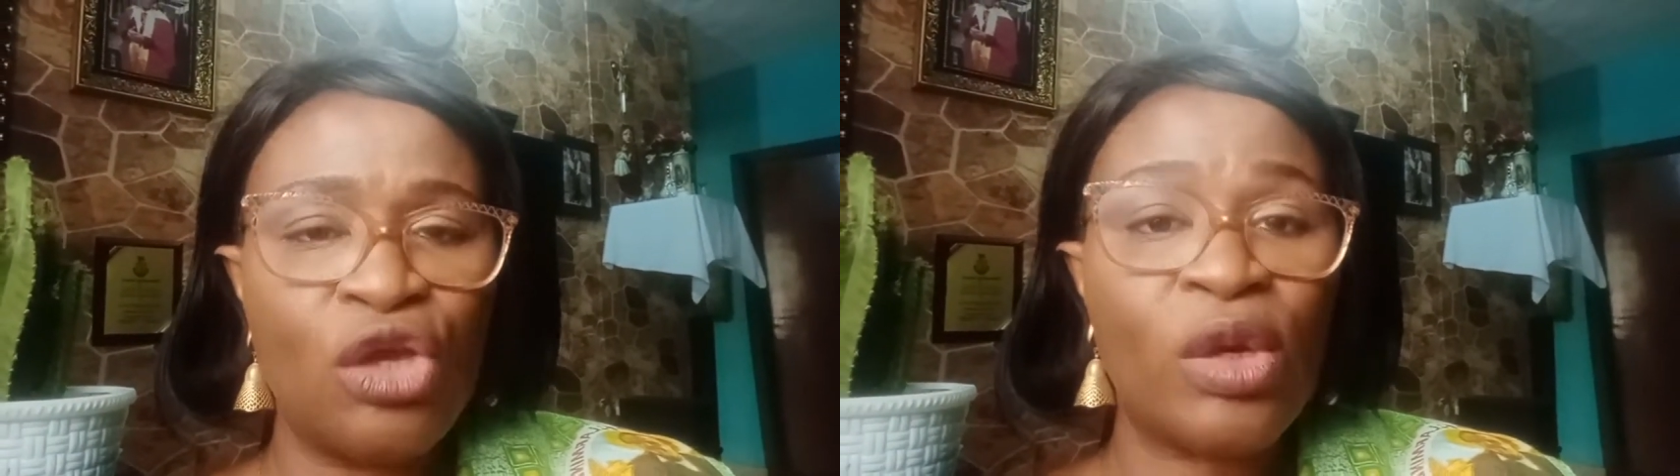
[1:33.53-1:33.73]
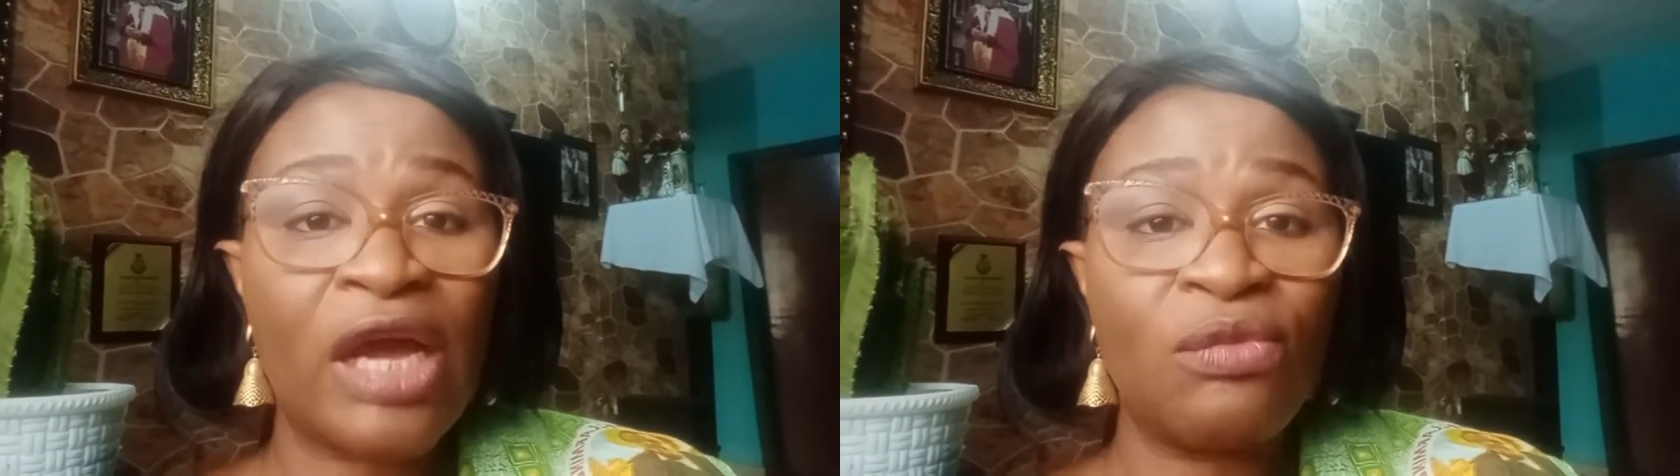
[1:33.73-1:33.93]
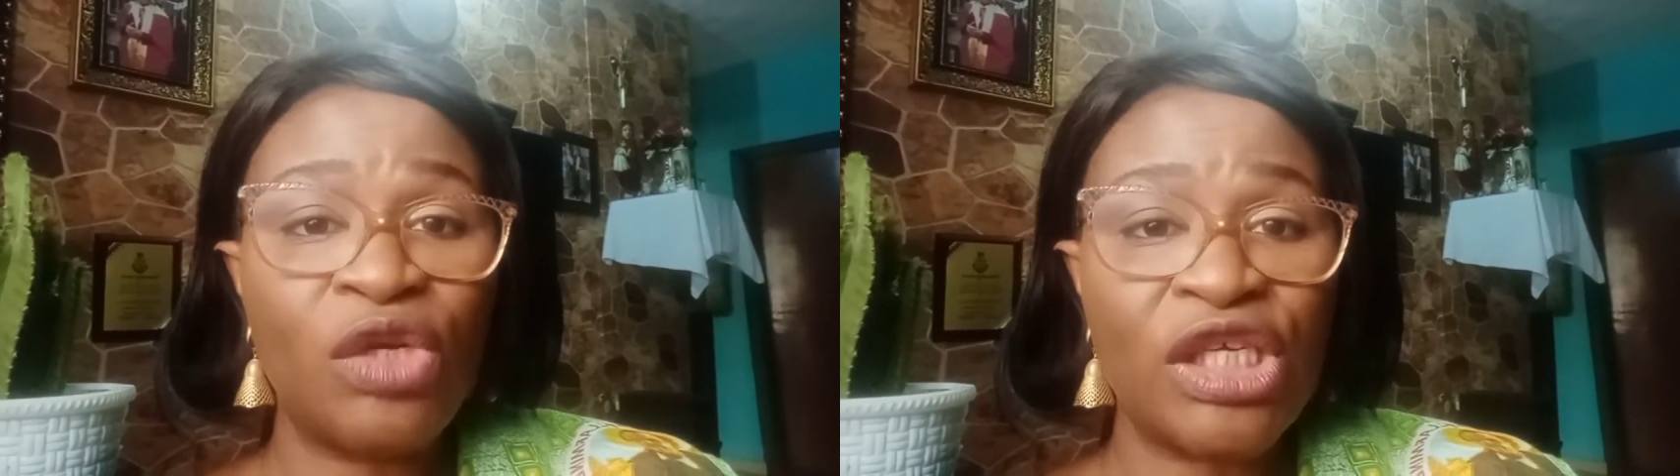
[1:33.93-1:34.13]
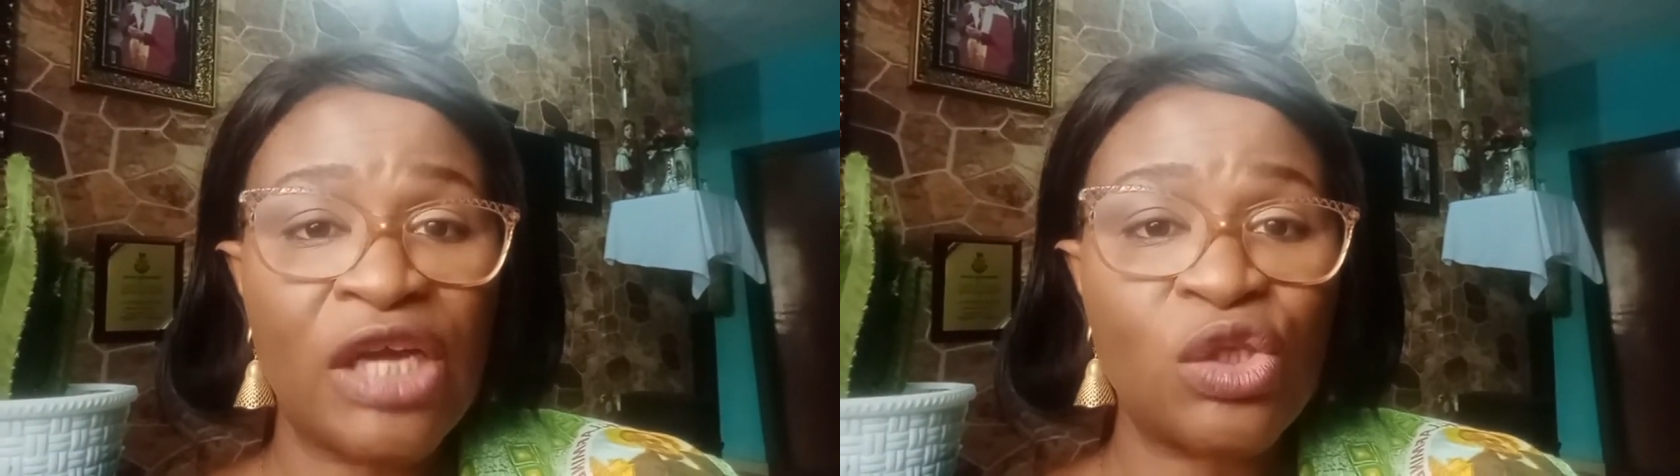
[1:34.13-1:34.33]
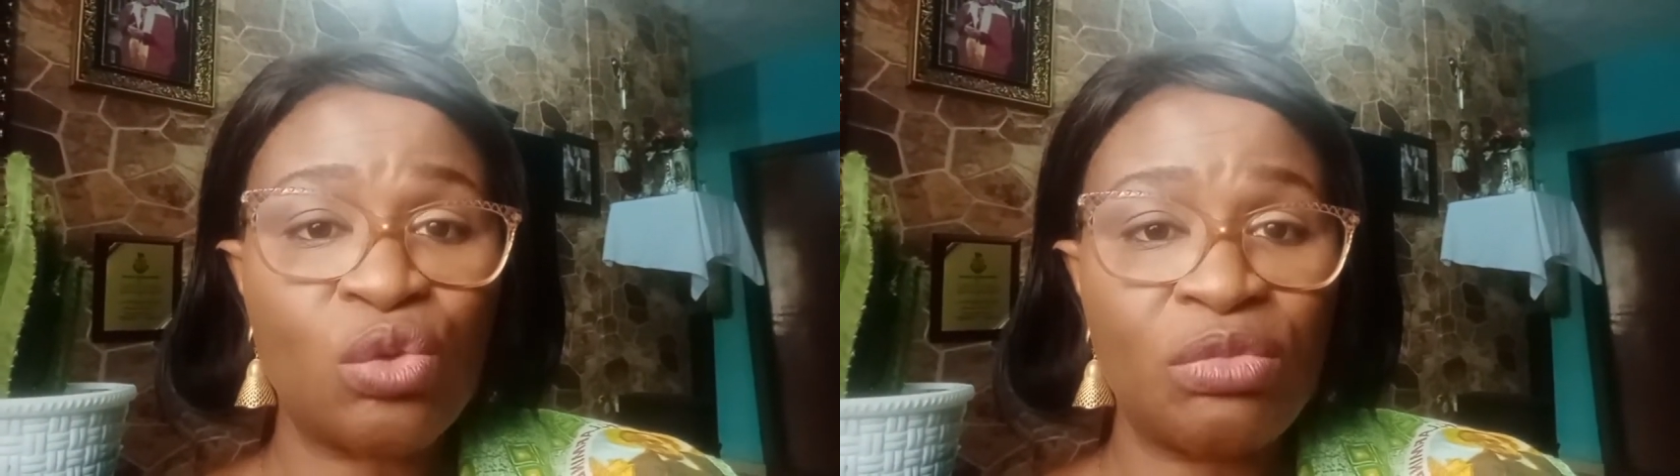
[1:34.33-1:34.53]
You can reach
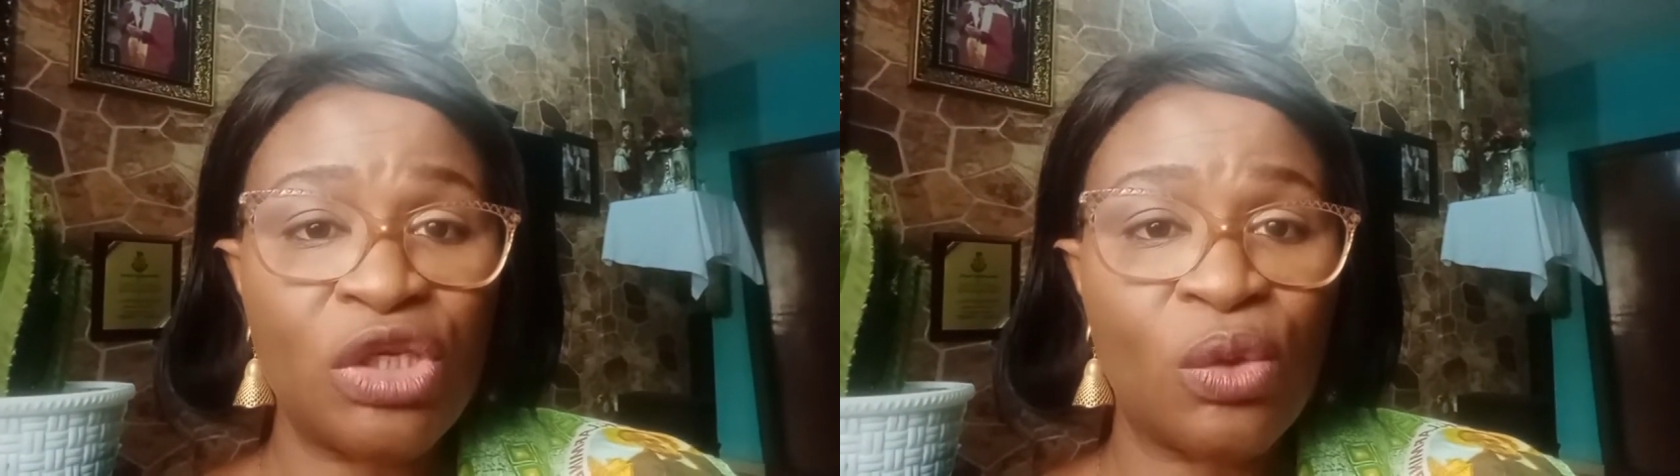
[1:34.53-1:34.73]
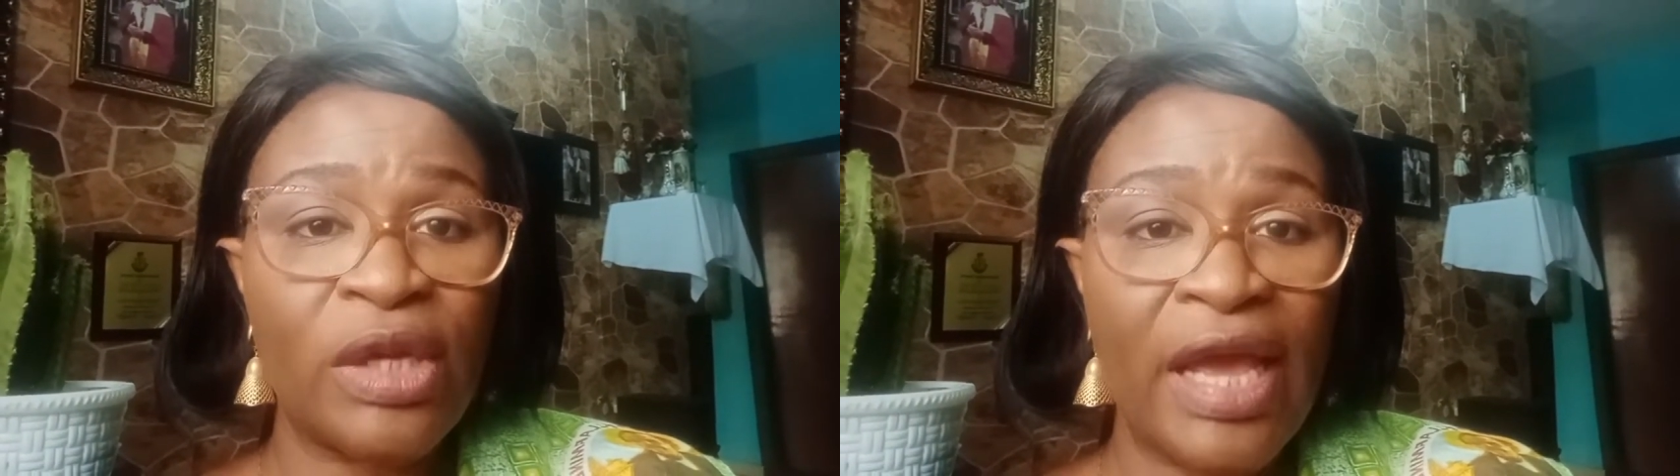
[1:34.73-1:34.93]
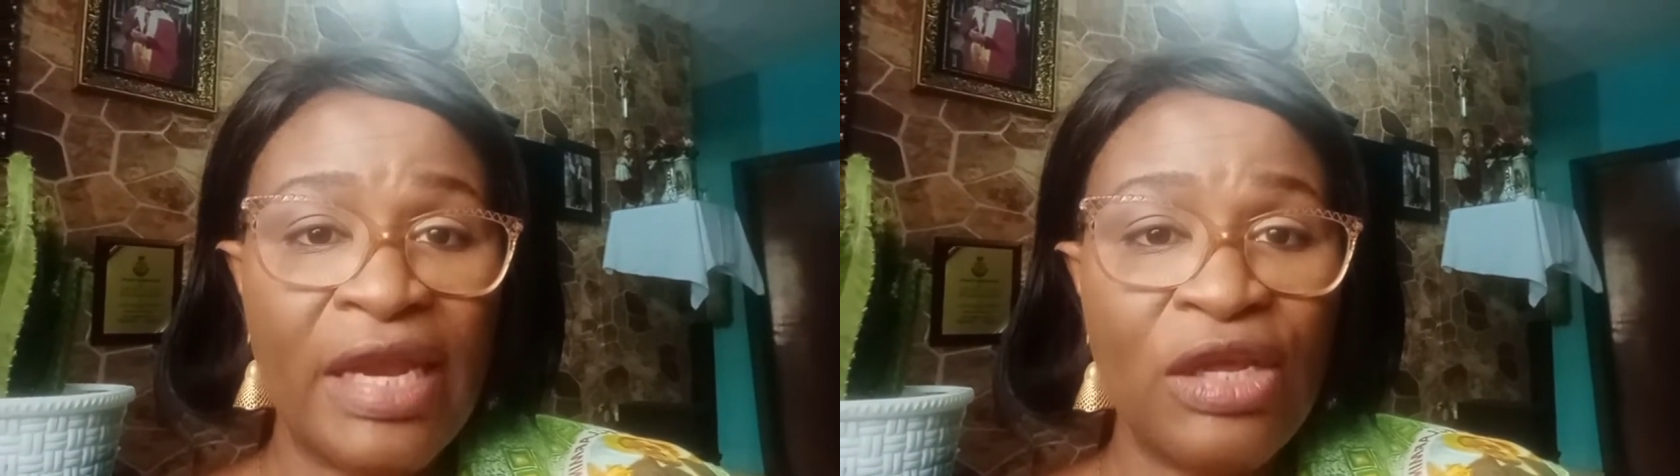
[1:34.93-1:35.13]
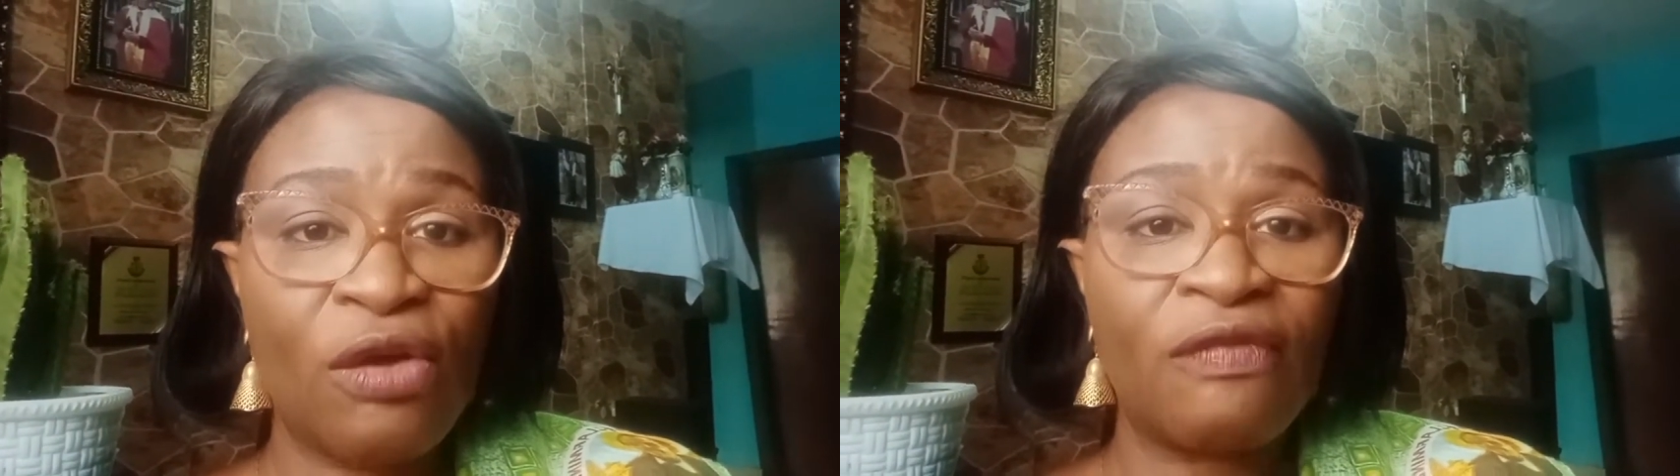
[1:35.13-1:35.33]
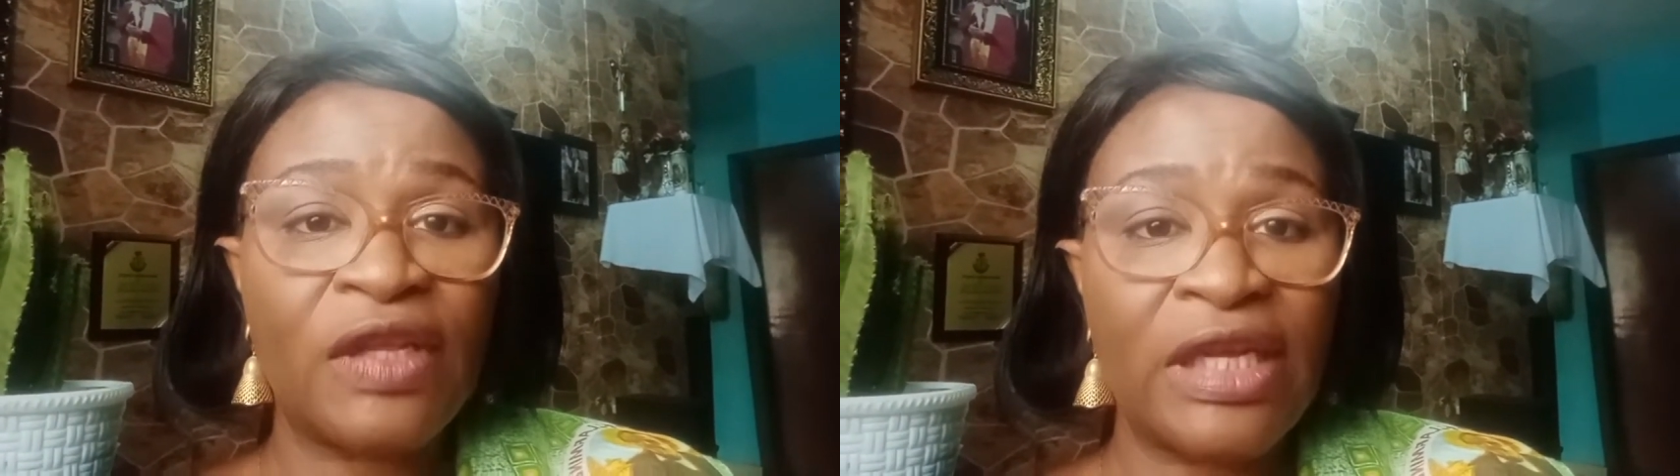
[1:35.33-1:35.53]
out to me on any
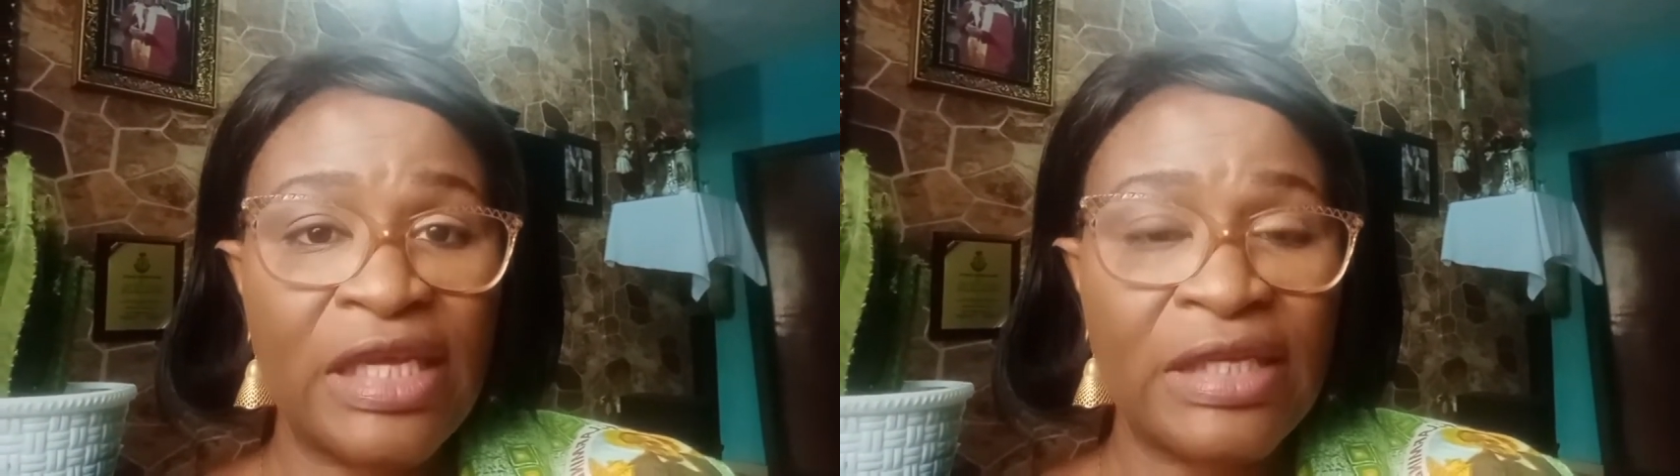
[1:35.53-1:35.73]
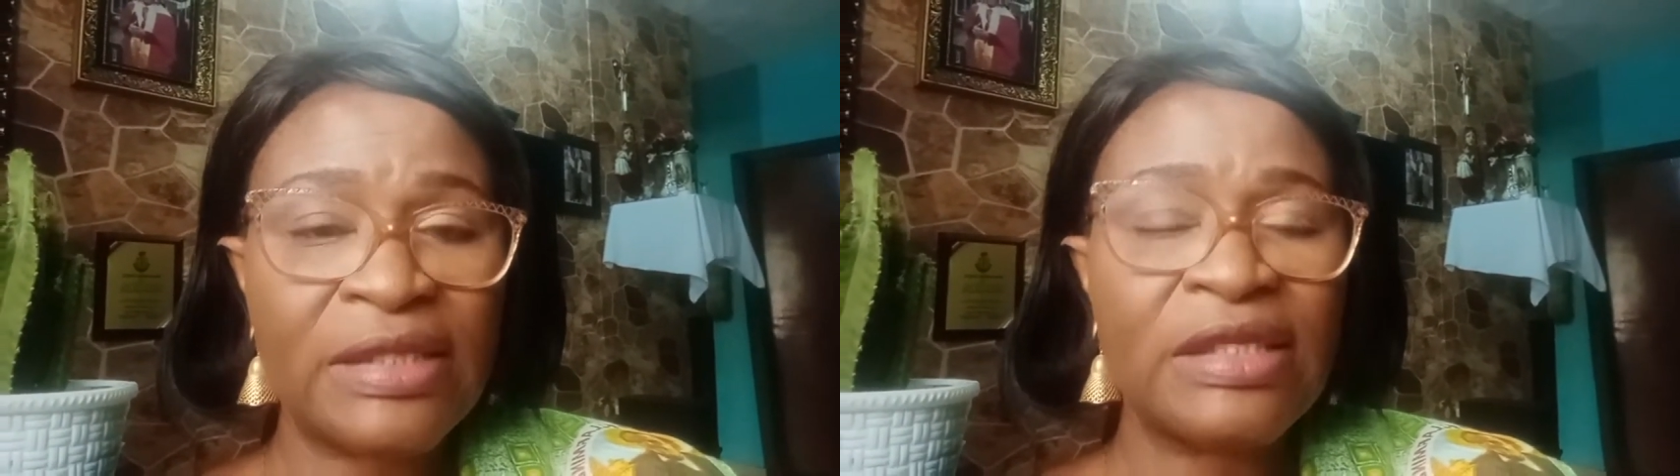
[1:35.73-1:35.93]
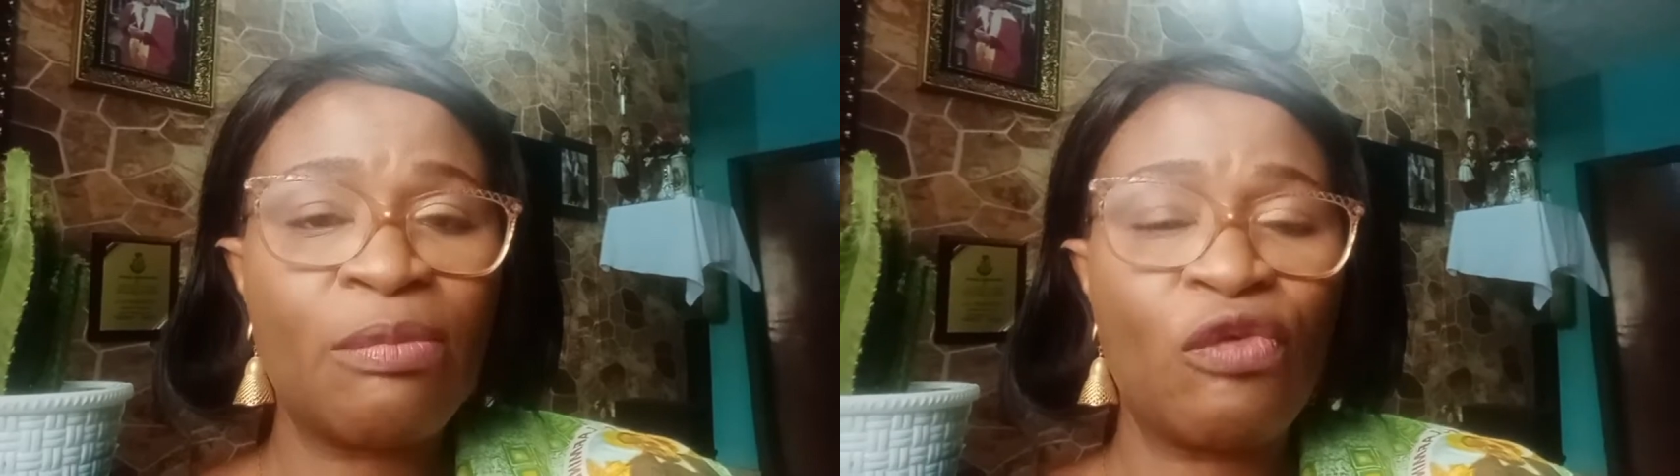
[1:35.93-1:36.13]
of the links